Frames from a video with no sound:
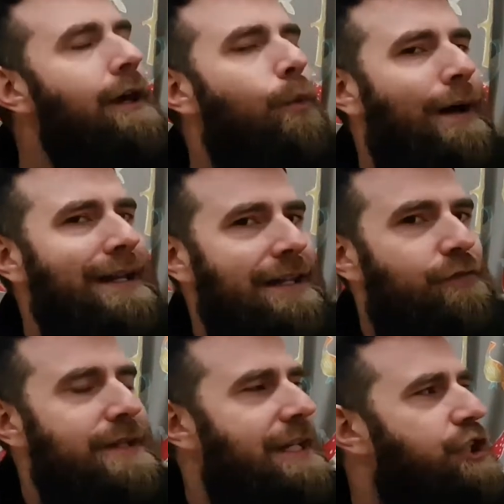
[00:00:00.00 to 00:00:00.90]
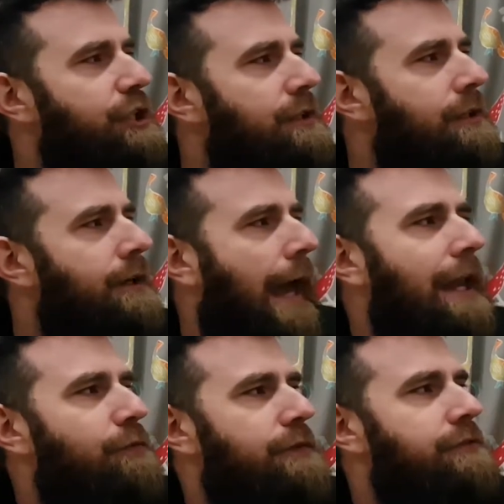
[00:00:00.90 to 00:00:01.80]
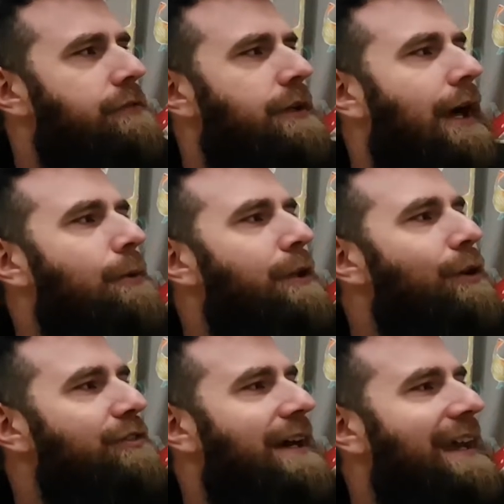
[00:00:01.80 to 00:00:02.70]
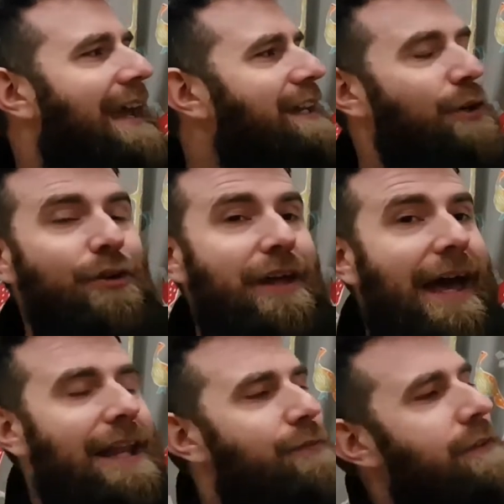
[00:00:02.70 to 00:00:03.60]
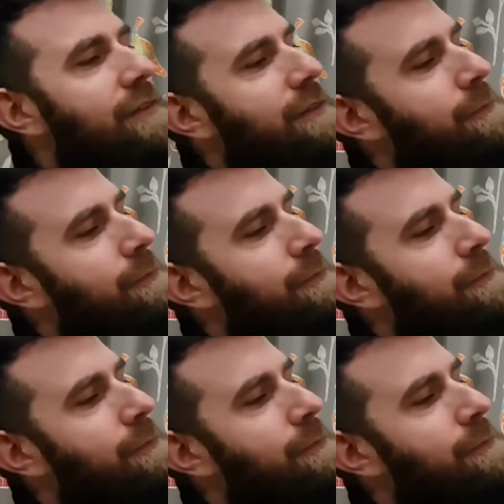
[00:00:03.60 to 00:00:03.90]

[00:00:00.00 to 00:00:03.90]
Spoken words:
When he had finished, Elmer looked like any other elephant.